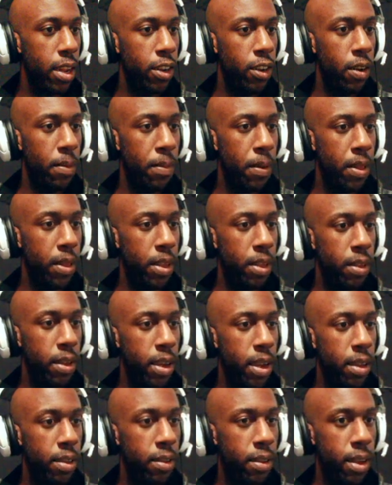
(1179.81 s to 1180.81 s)
jump on these, I
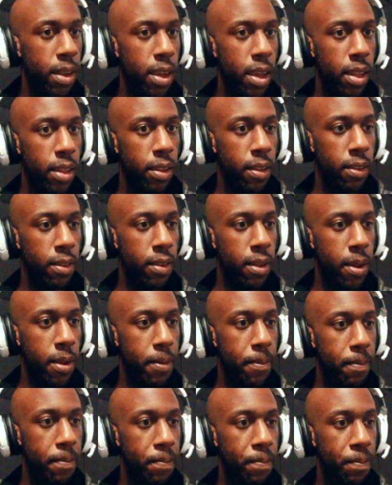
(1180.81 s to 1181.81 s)
guess, because these,
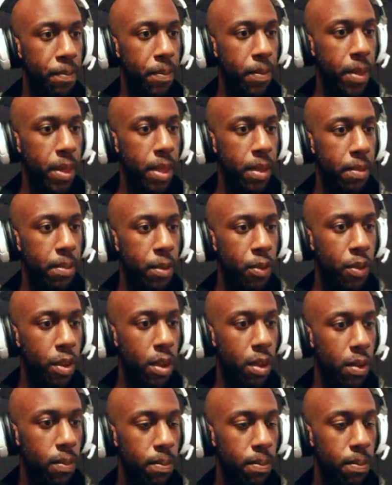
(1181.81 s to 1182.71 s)
um, these...